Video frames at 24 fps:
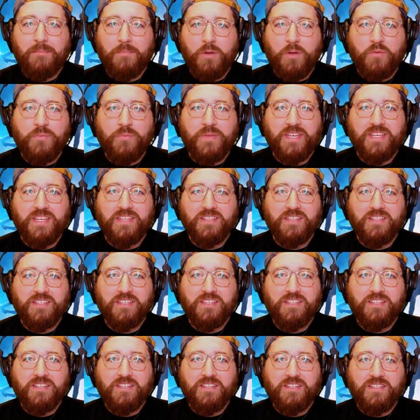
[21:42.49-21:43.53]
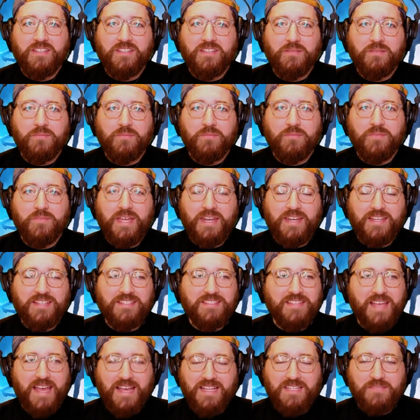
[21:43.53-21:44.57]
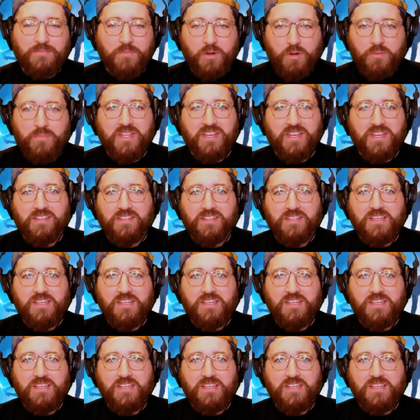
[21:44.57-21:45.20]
moment, that exact moment,